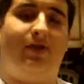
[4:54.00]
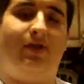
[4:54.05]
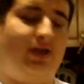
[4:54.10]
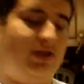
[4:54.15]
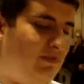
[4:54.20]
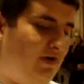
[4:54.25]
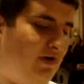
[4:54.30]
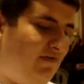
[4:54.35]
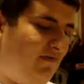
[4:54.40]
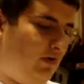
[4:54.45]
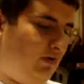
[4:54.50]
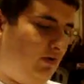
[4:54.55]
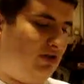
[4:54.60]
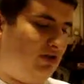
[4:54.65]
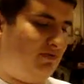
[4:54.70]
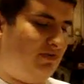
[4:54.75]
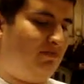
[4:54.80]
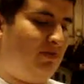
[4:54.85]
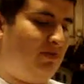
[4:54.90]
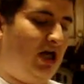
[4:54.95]
as many videos
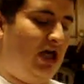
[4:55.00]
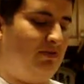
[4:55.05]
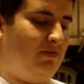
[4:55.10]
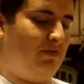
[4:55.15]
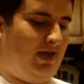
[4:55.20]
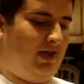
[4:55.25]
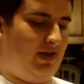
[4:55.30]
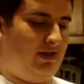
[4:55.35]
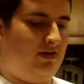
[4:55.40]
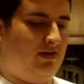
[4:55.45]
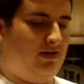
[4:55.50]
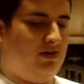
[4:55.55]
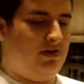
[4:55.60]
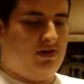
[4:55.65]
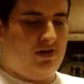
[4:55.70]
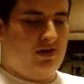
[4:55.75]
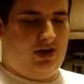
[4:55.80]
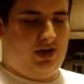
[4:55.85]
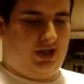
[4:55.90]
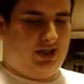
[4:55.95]
up as possible. And
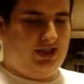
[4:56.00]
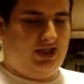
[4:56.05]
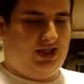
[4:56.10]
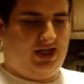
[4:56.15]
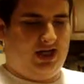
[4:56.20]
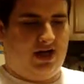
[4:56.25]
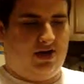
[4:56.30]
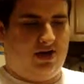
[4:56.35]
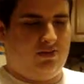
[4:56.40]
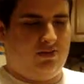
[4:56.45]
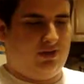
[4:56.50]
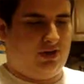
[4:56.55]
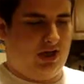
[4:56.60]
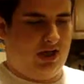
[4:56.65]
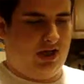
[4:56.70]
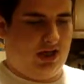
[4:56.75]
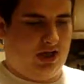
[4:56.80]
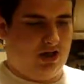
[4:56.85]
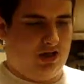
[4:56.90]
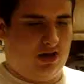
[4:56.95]
you can see now
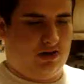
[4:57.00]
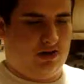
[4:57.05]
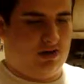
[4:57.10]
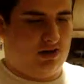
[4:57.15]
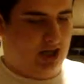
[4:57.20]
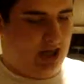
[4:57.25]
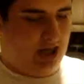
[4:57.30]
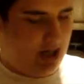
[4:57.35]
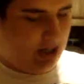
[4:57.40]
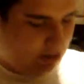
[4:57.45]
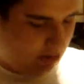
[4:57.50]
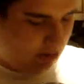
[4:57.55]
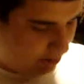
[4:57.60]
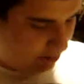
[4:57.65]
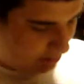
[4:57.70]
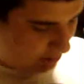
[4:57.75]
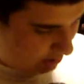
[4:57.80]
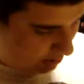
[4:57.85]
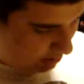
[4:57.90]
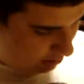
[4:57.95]
the Ion
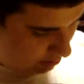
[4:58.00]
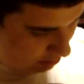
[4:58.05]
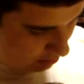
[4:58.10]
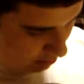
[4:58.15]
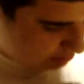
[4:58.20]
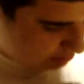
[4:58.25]
turns on.